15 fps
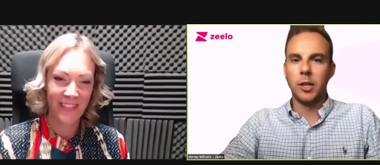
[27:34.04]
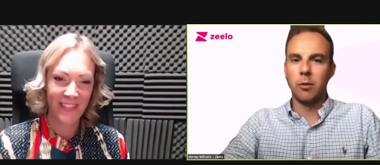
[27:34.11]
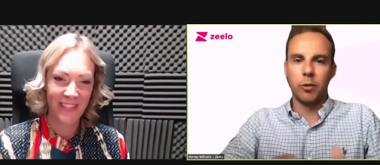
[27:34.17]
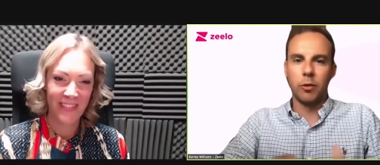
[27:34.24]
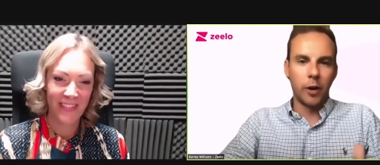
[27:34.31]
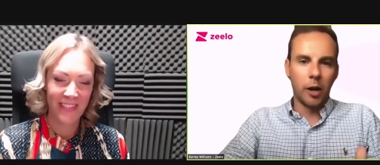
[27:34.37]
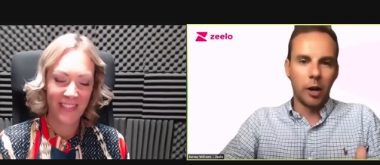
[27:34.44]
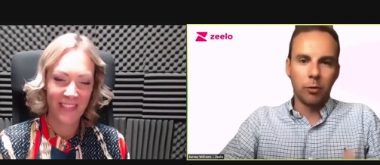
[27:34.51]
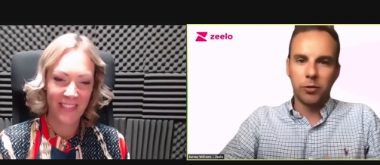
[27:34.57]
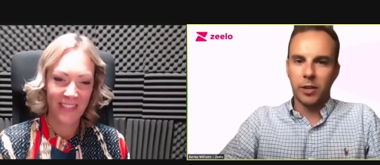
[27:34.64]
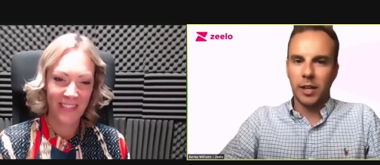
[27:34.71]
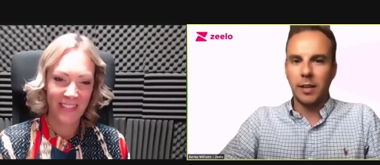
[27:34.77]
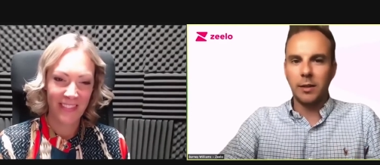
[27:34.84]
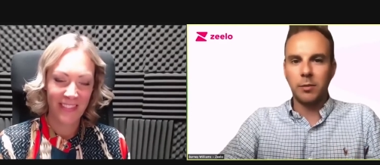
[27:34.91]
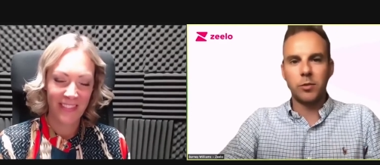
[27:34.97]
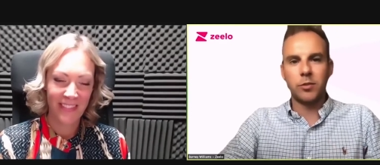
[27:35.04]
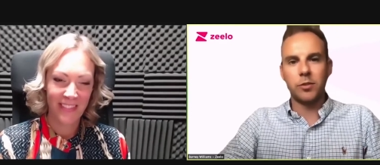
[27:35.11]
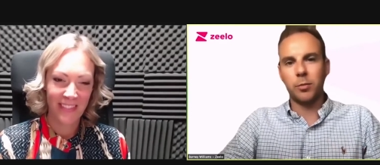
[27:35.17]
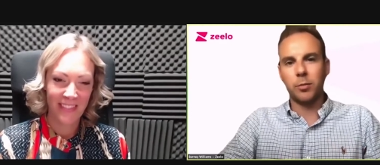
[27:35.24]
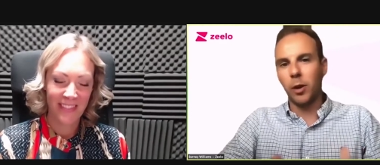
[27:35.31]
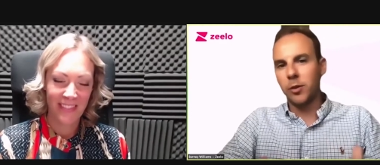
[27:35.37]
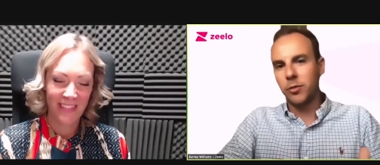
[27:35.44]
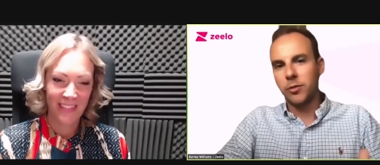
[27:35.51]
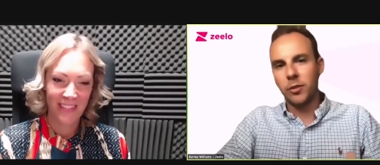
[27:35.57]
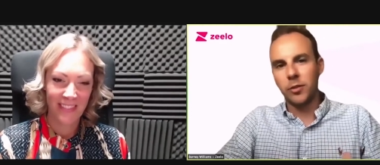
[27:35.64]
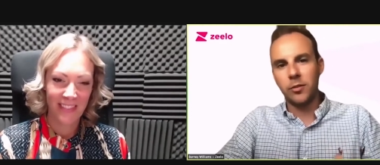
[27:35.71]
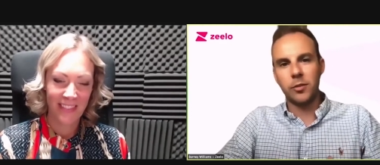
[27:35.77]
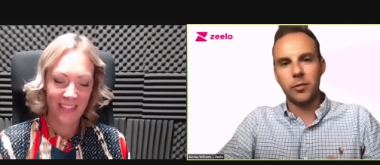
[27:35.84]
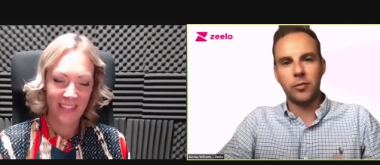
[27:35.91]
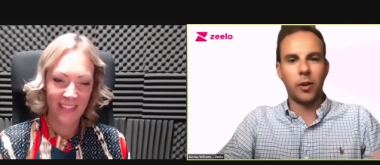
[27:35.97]
Speaker 1: you know referral schemes to
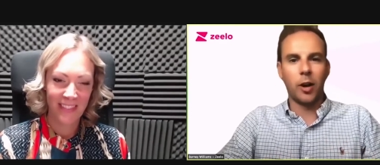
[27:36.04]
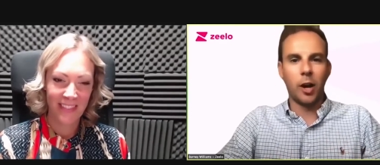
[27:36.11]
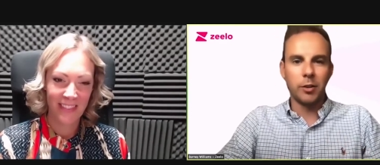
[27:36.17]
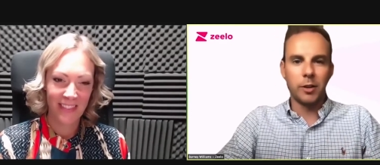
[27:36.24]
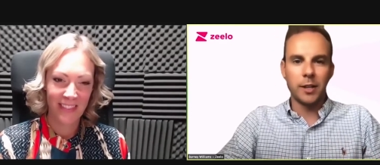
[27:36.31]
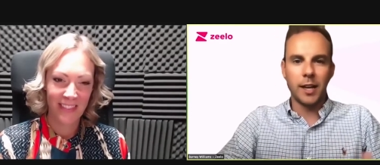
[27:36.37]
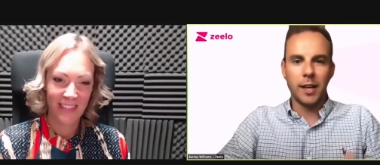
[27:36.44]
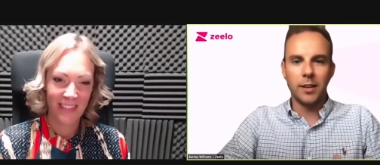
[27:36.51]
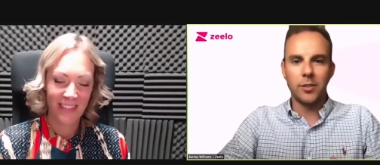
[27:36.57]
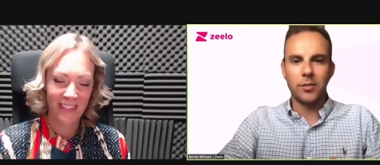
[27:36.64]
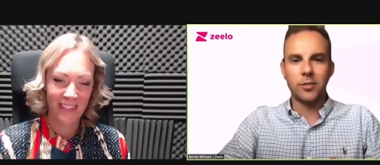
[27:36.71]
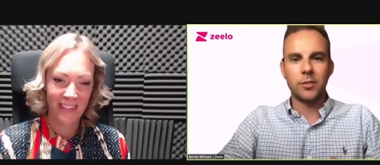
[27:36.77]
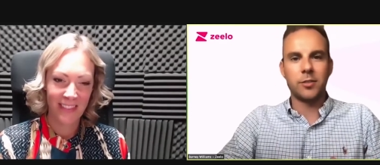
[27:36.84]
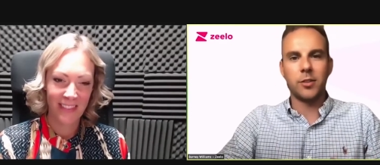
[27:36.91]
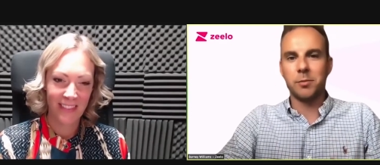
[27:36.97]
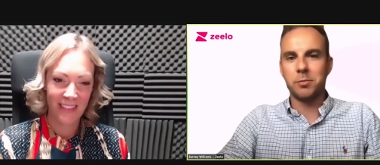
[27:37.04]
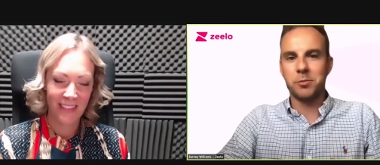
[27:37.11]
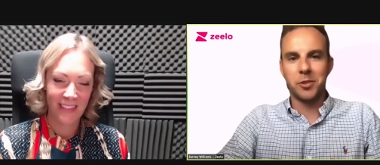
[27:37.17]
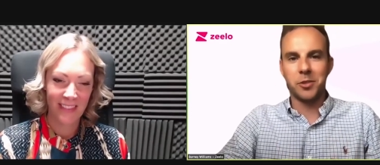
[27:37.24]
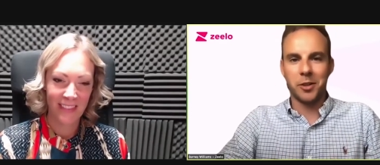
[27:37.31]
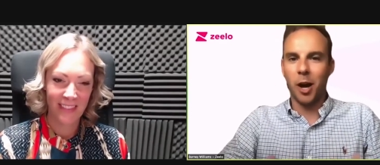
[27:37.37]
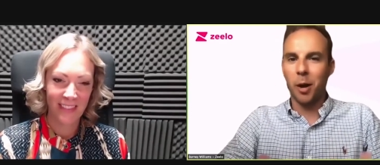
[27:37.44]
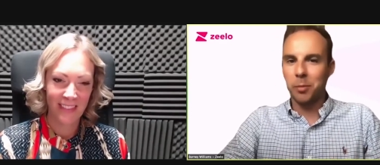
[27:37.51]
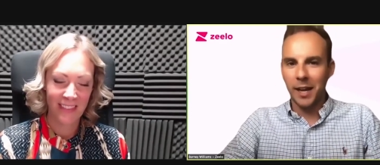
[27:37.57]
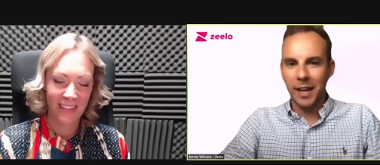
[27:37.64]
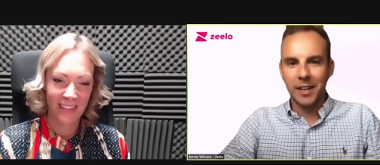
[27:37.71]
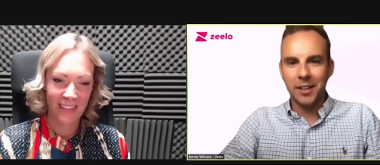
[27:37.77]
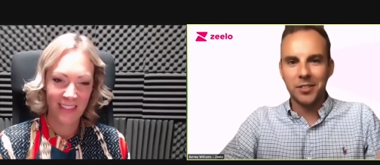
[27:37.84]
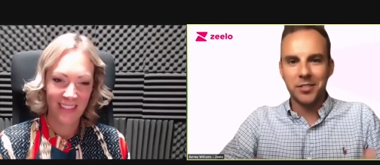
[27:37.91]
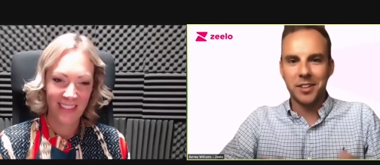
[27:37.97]
posters to flowering days to, to
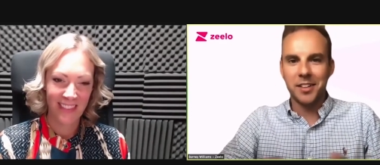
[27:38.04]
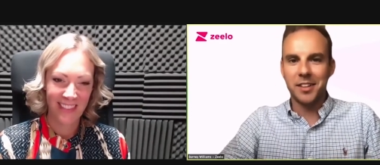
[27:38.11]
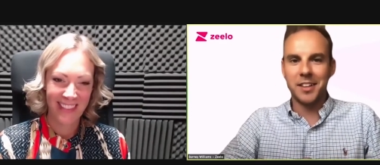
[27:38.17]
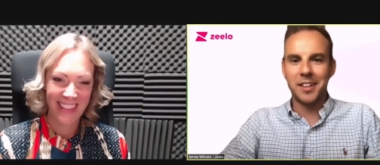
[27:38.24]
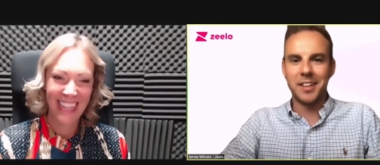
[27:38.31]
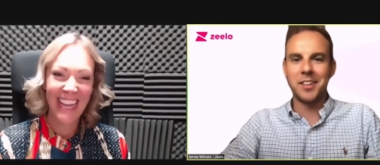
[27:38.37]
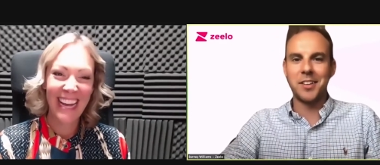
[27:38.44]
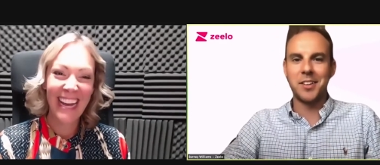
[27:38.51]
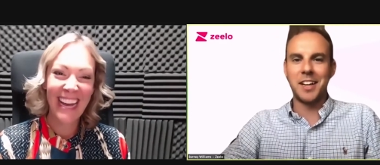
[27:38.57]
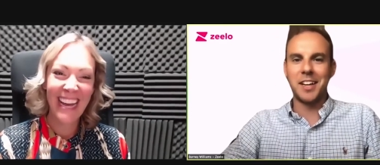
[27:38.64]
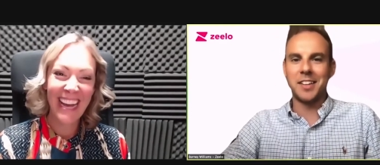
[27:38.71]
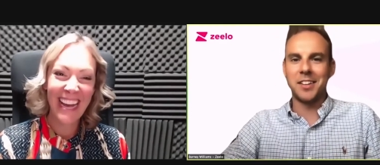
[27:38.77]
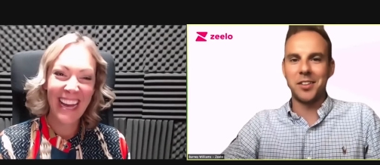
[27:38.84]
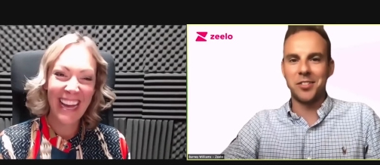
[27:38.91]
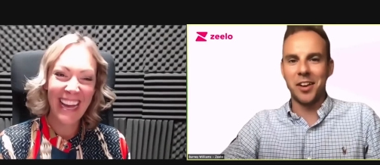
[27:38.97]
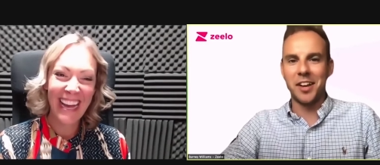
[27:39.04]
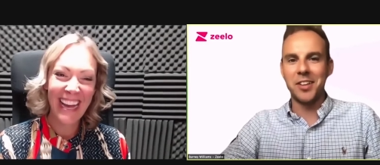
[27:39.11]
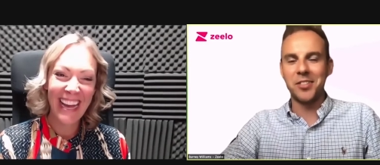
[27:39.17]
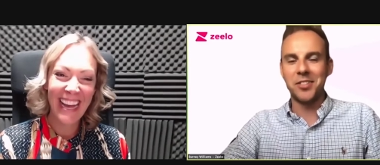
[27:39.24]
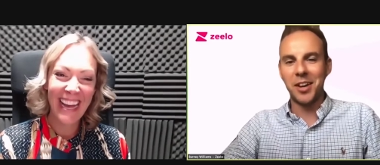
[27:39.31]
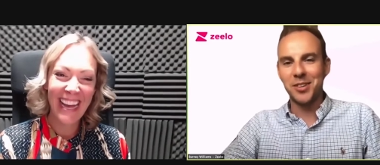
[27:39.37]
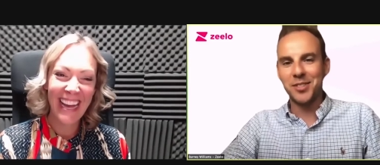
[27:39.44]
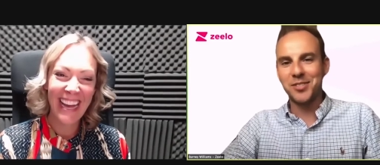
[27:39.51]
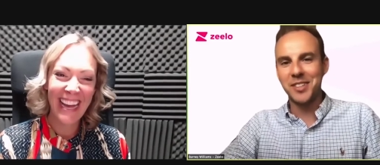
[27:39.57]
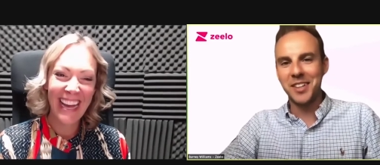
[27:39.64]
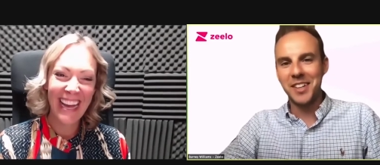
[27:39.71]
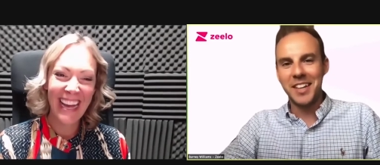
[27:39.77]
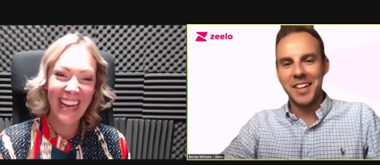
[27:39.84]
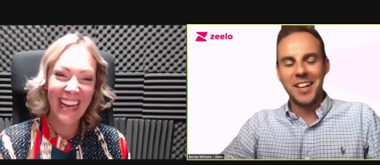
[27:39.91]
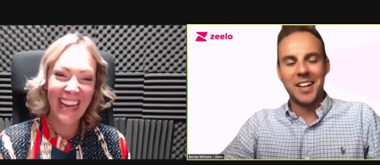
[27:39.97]
cupcakes at, at, at the site itself,
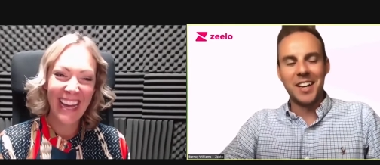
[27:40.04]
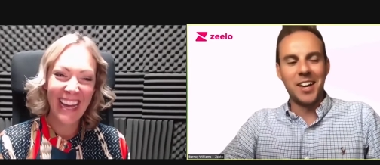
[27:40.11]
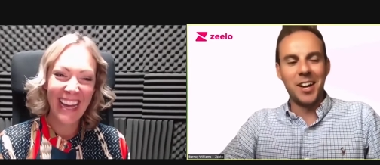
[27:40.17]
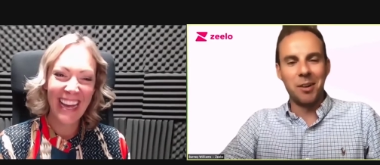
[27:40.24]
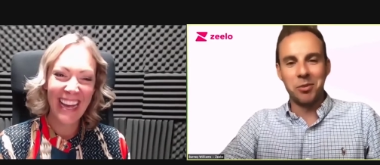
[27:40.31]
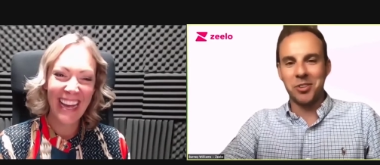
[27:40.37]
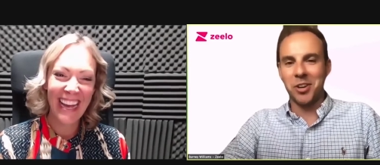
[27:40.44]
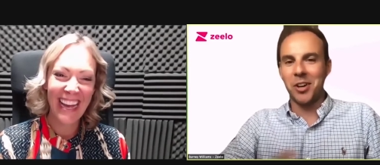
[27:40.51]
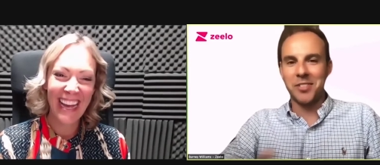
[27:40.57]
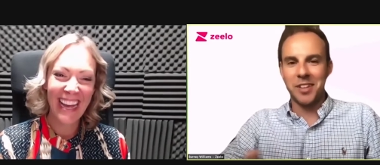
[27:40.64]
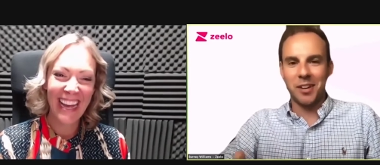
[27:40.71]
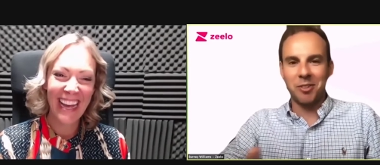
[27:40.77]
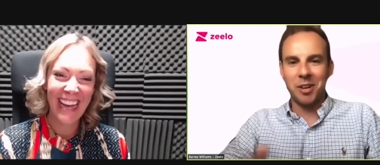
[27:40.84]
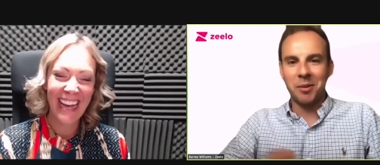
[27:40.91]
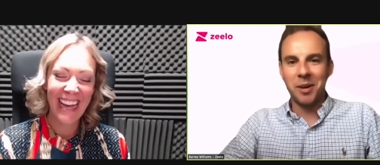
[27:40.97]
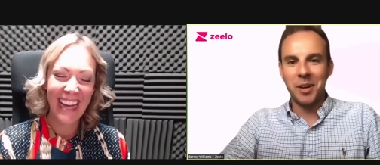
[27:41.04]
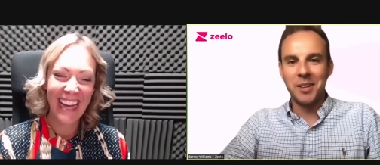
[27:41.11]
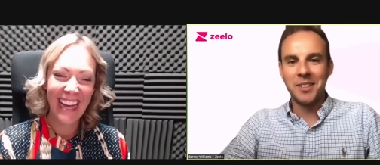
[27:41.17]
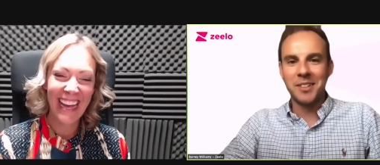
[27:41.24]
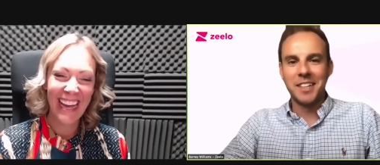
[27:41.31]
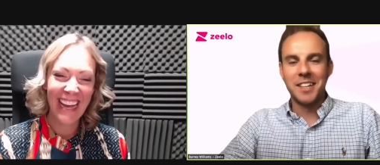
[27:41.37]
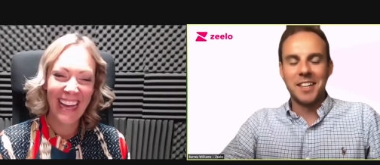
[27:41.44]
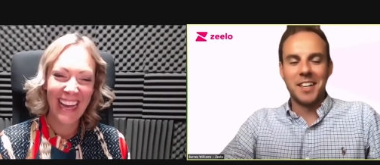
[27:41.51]
uh, which goes down very well.